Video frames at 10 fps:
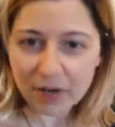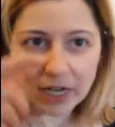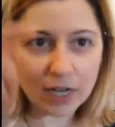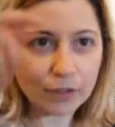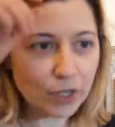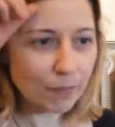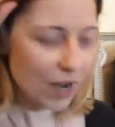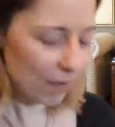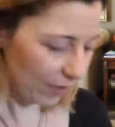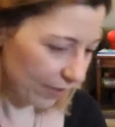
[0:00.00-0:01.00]
color your
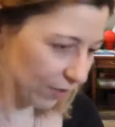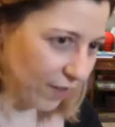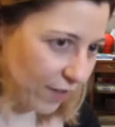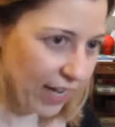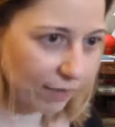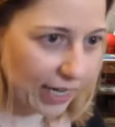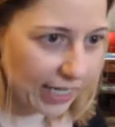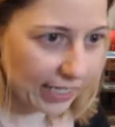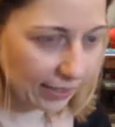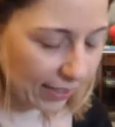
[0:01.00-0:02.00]
marble is, friends. Write
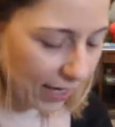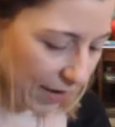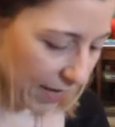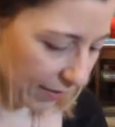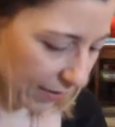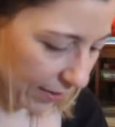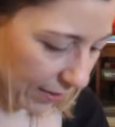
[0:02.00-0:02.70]
it in the comments.